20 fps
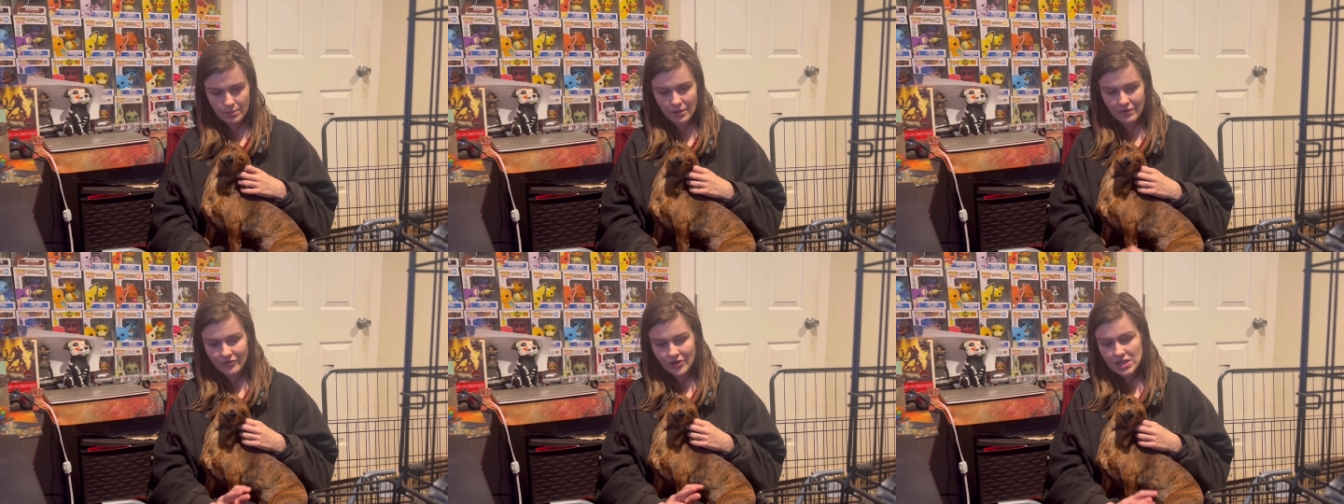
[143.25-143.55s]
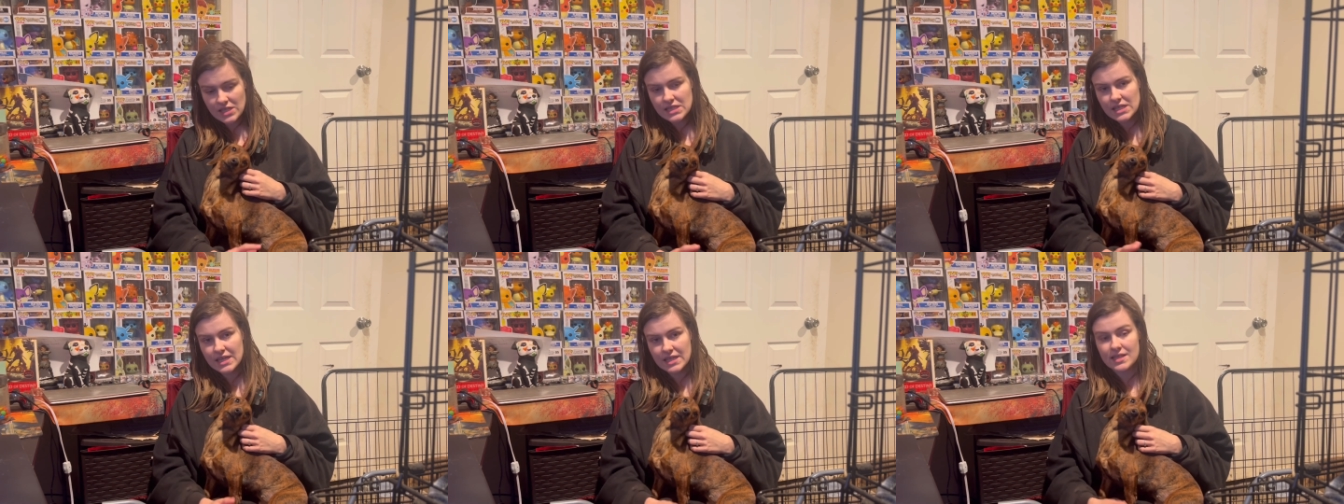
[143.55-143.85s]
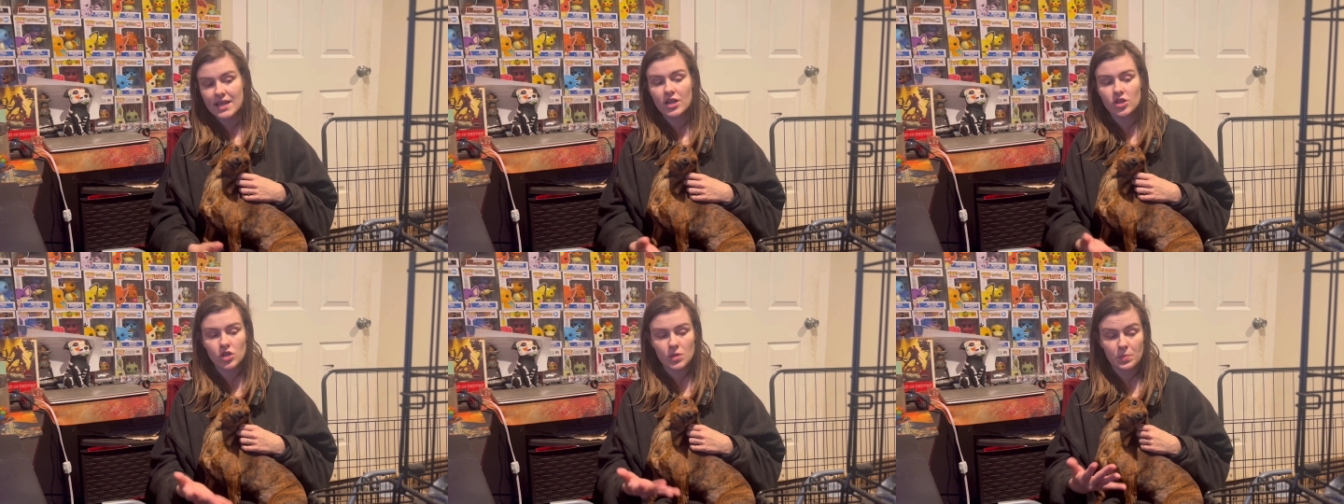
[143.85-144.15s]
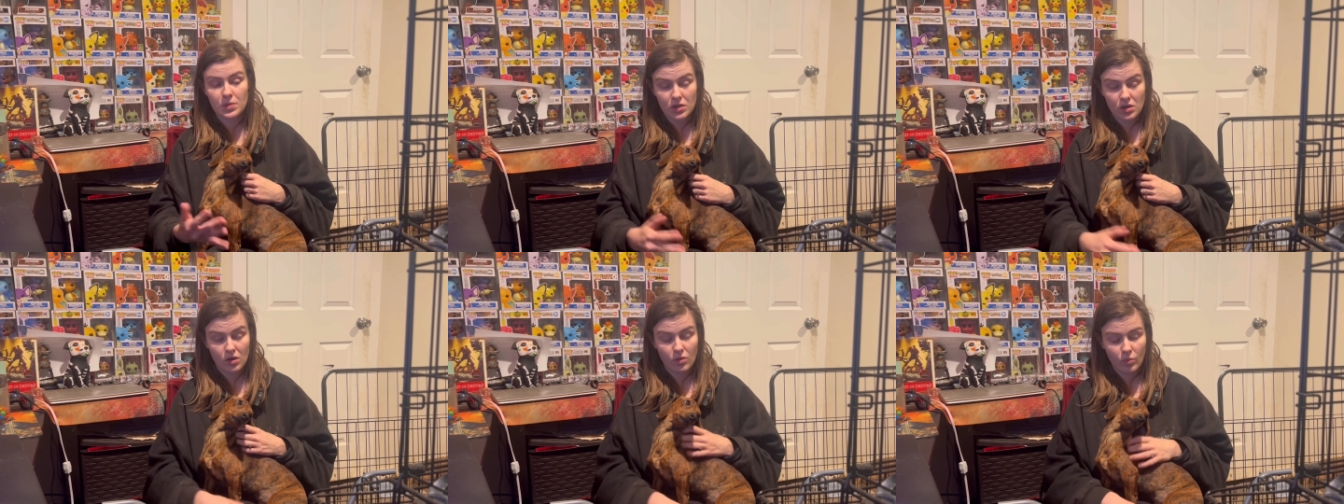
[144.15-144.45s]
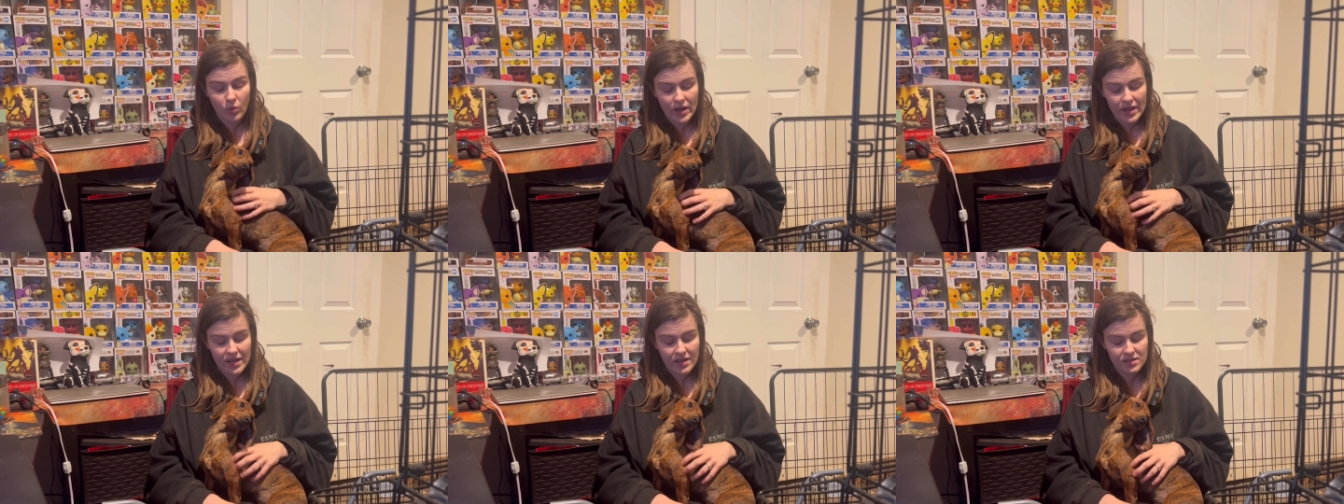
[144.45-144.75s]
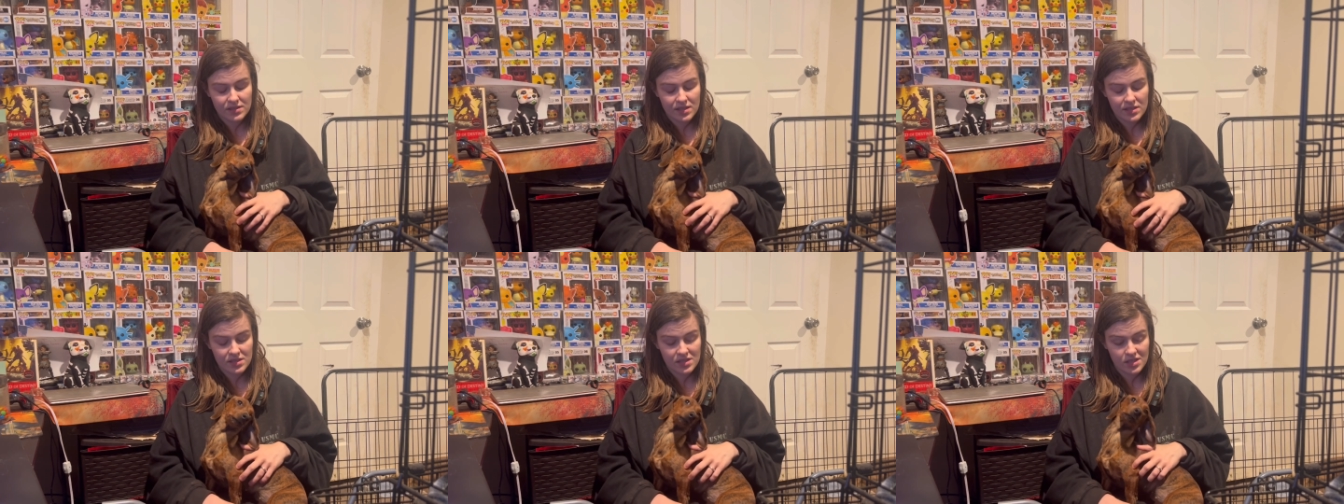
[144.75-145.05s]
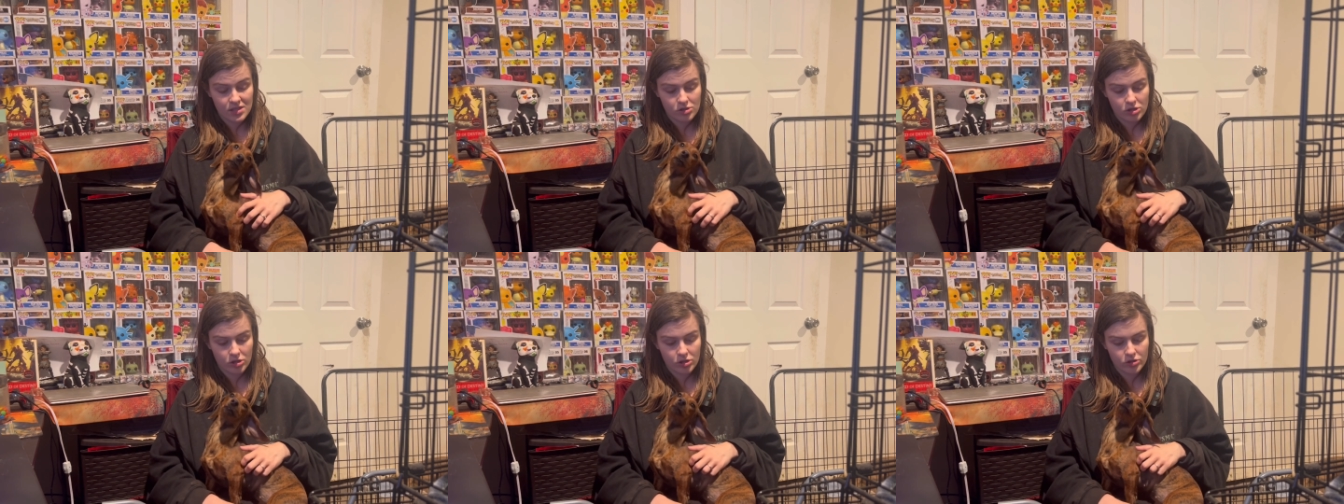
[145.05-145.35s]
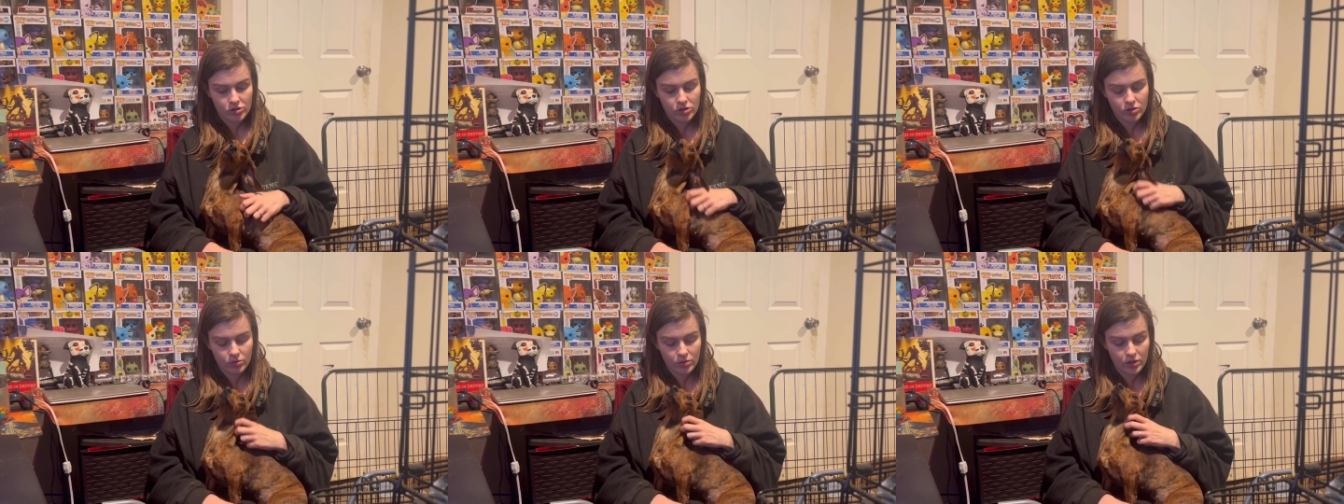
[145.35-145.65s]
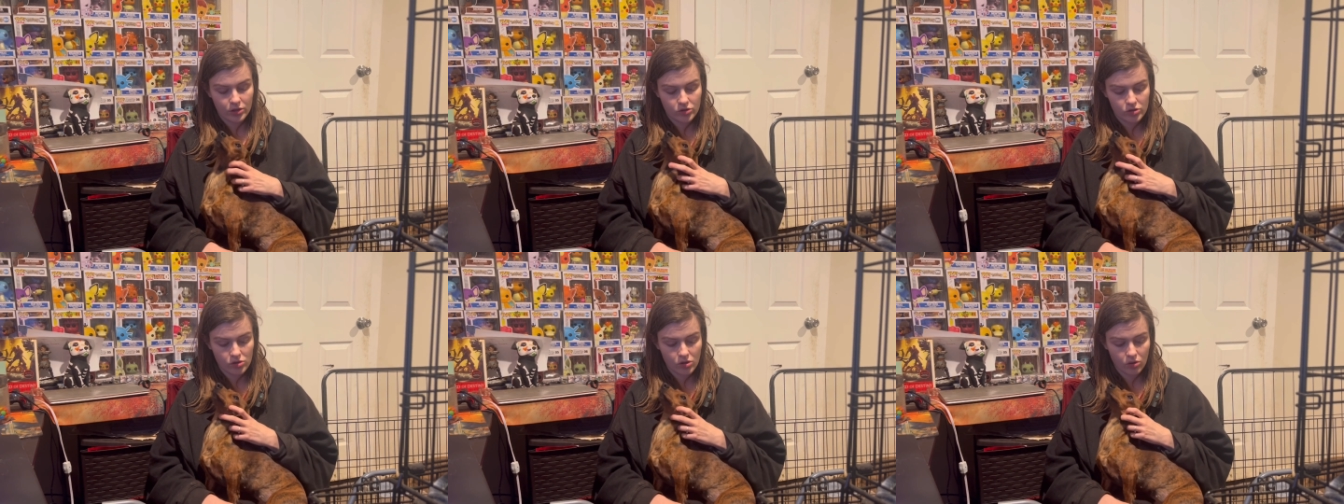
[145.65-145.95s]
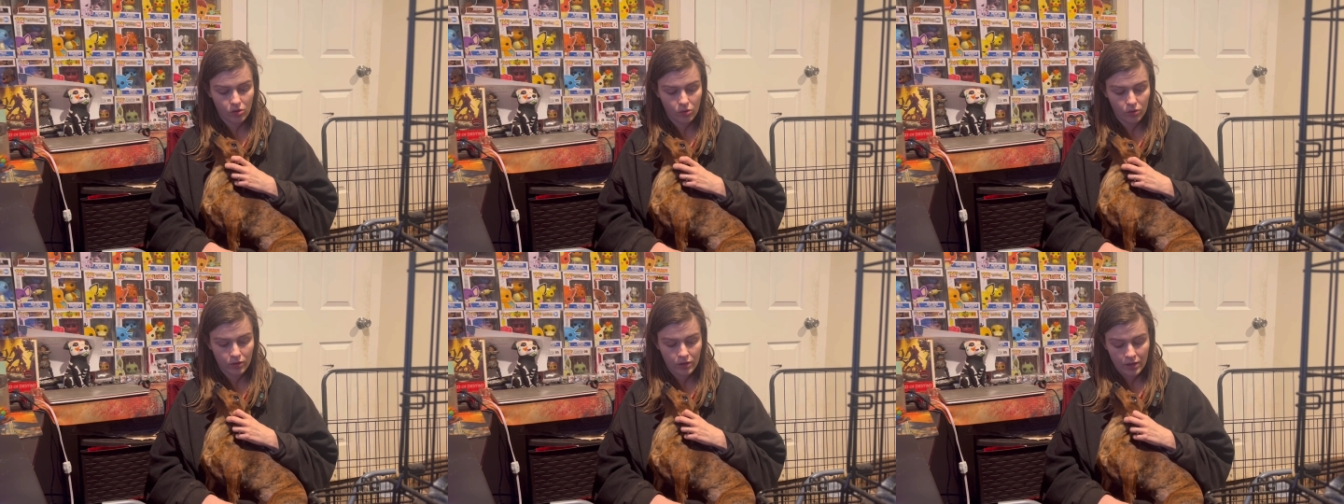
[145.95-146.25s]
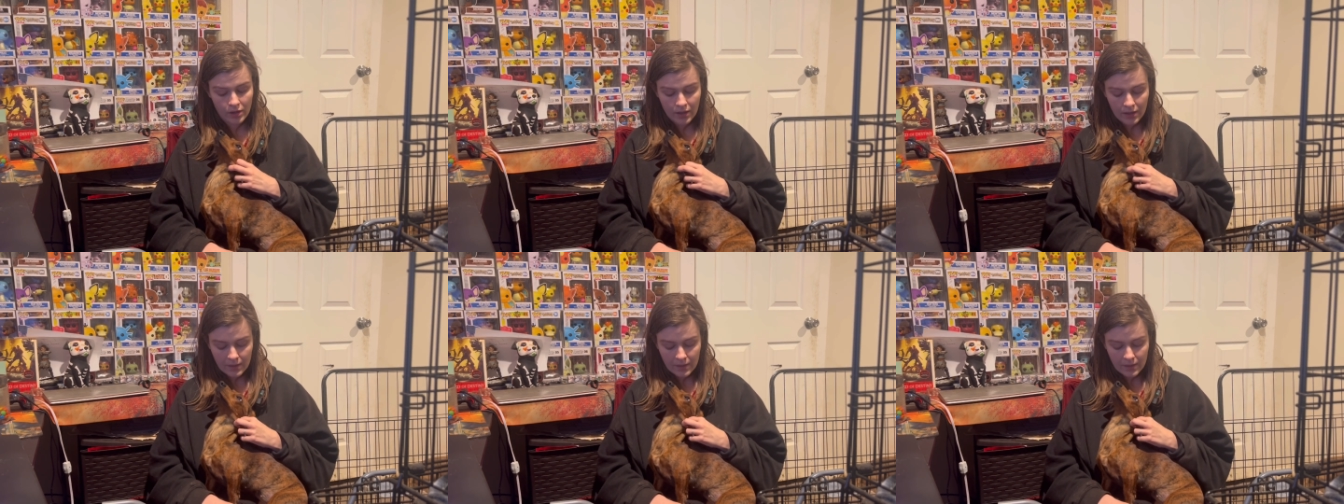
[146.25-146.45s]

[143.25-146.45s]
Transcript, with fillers: But Fuzzy has actually put on weight since he turned two years old.